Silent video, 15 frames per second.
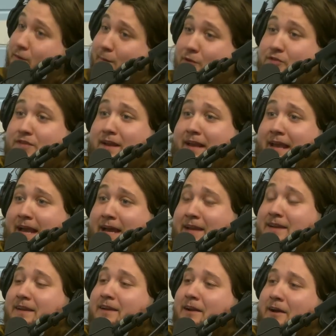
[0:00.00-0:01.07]
much as I
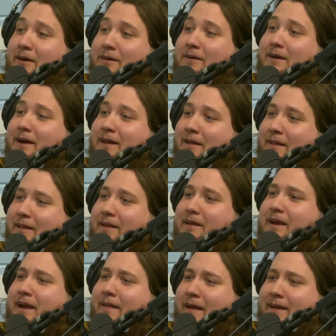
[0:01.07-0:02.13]
can, you know. Yeah, I,
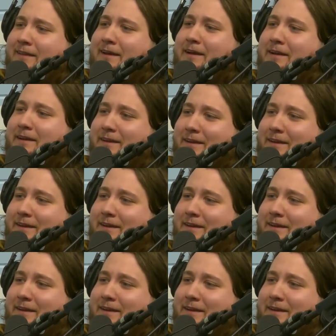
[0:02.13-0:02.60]
yeah, I like that.